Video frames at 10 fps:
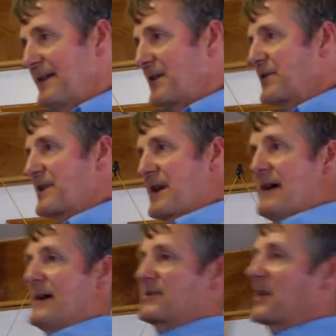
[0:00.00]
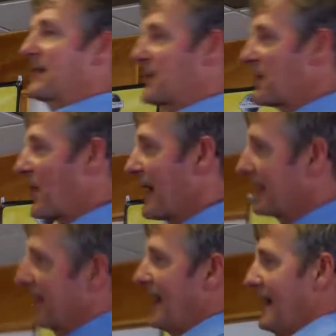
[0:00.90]
There was a software
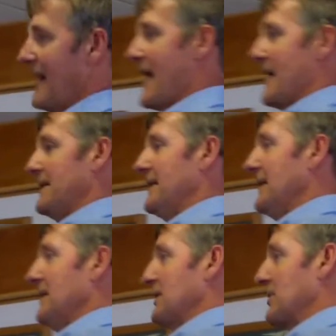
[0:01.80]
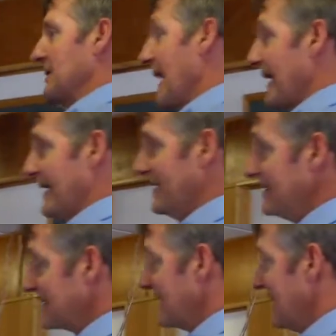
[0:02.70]
product that I had created,
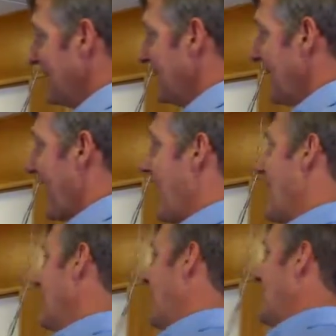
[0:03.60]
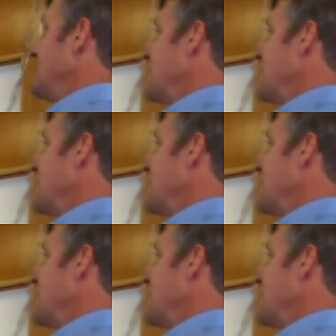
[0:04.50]
and I